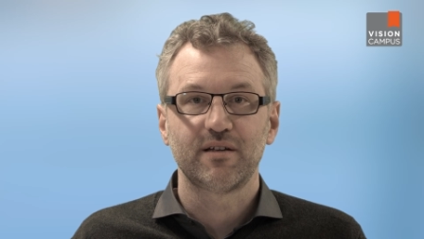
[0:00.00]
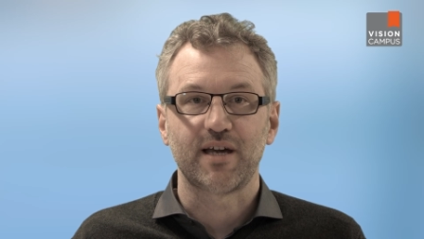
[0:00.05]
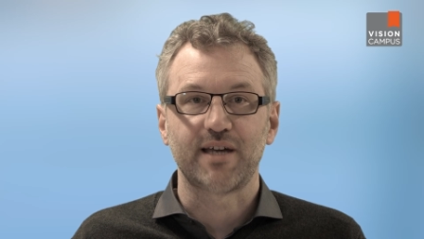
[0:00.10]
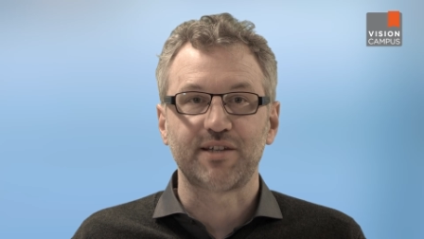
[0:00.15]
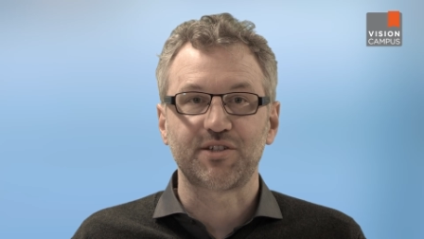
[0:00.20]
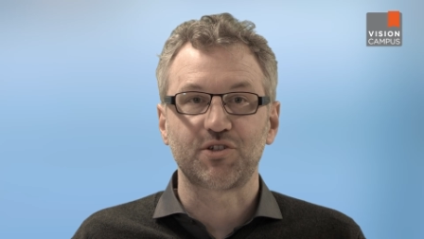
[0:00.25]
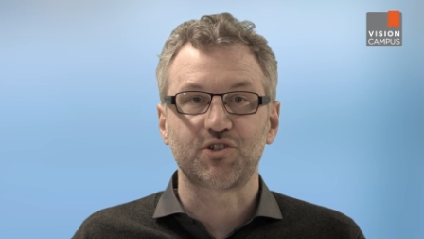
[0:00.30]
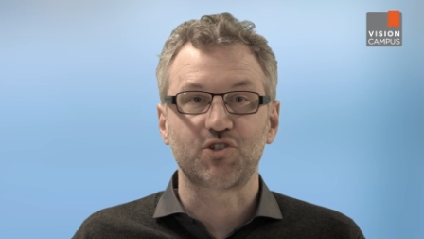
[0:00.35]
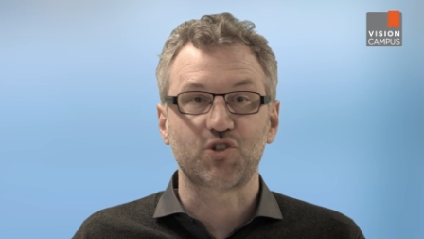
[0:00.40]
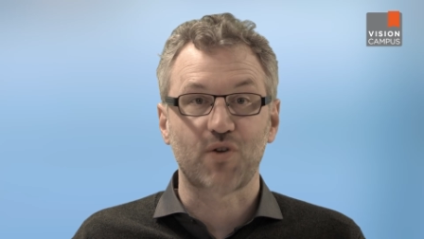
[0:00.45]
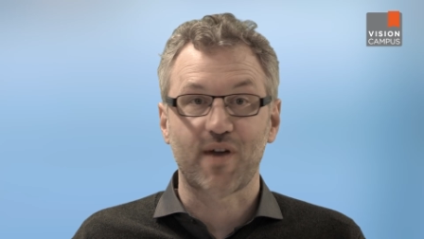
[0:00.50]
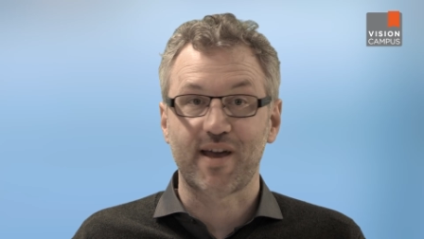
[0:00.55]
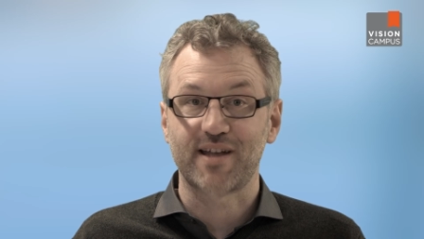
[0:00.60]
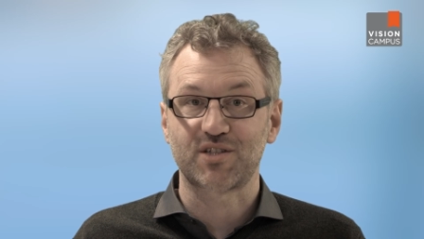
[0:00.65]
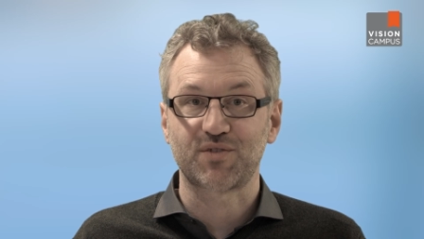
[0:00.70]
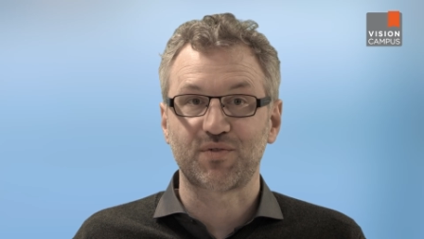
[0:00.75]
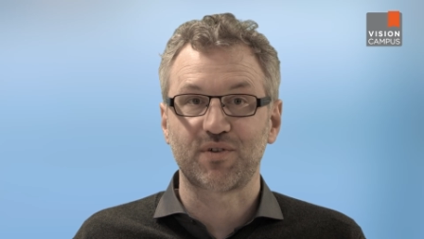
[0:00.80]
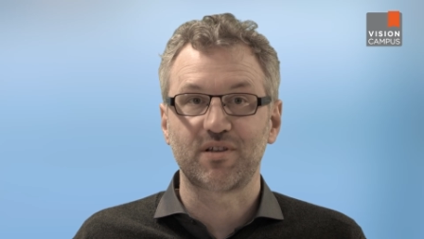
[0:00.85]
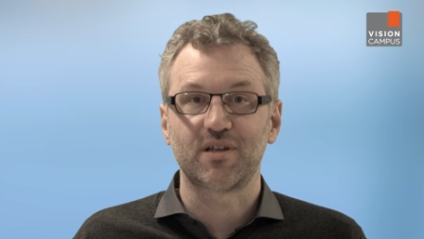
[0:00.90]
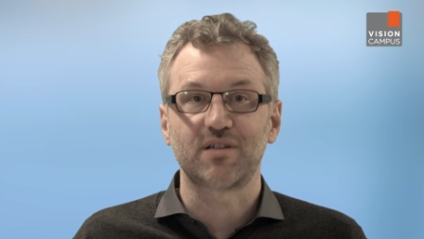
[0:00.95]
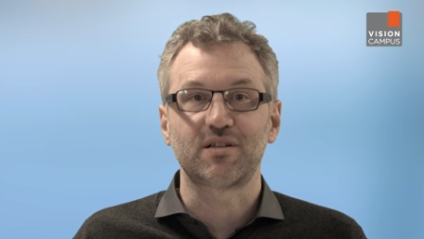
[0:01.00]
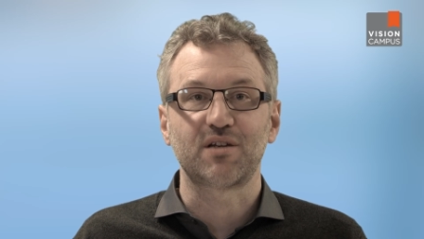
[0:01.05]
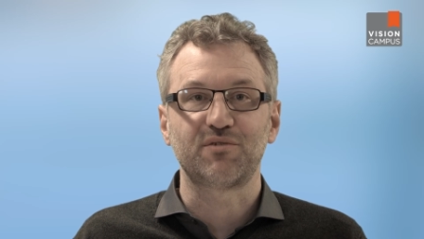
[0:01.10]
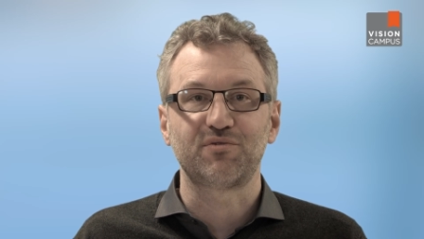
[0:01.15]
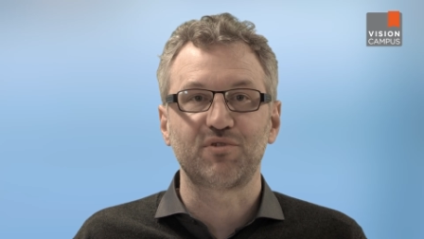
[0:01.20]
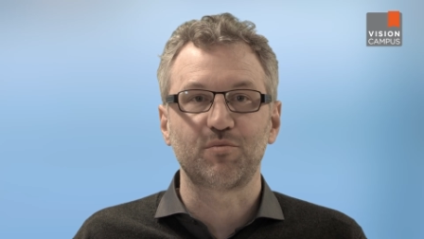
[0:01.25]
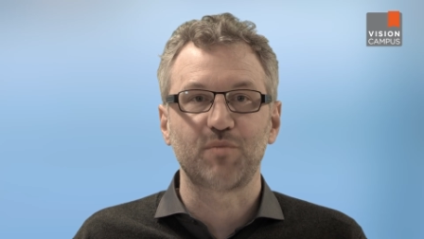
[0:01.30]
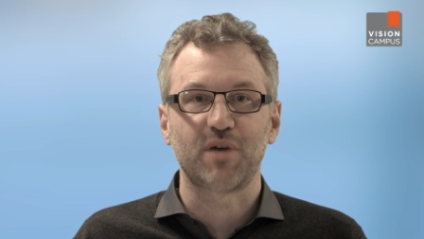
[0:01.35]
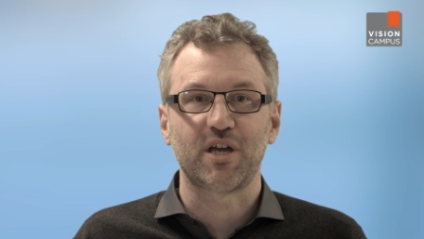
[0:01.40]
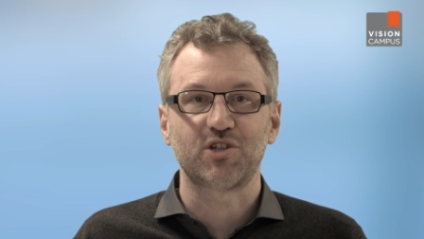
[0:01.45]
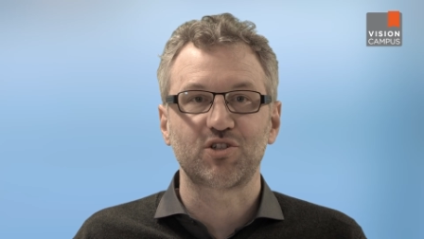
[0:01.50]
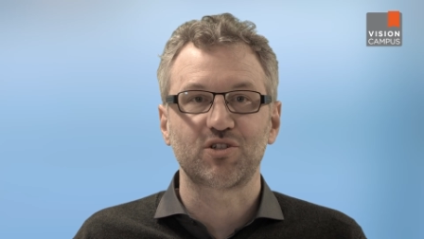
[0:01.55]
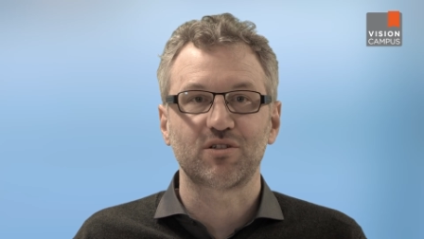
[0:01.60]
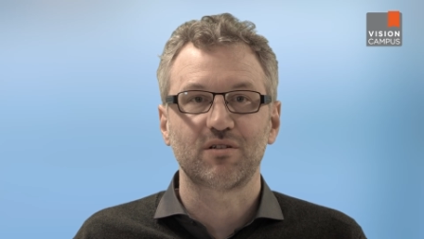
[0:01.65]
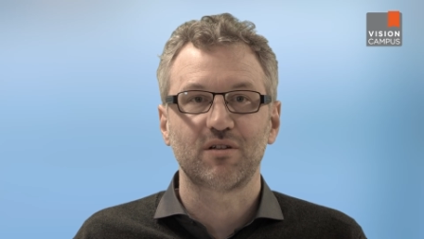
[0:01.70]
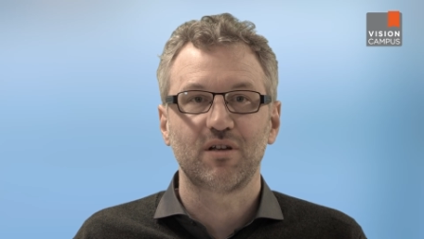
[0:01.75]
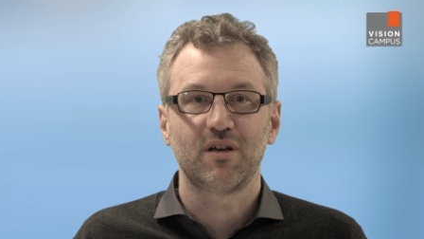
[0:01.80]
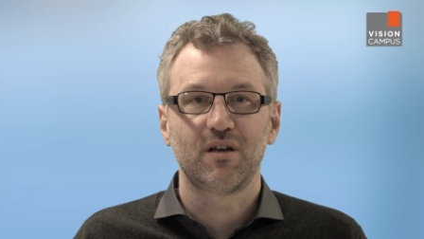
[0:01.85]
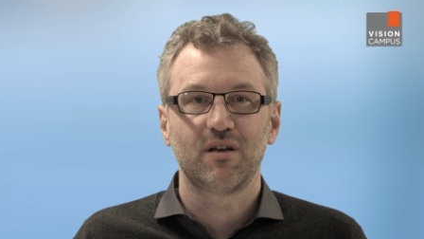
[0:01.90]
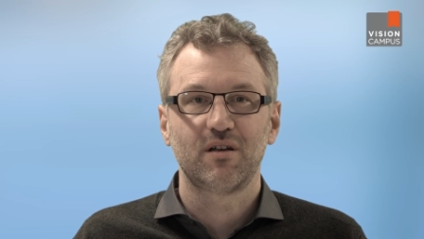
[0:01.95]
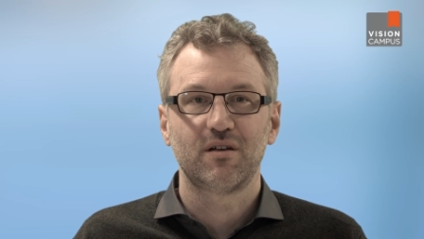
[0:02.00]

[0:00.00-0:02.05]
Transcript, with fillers: and to transfer that information.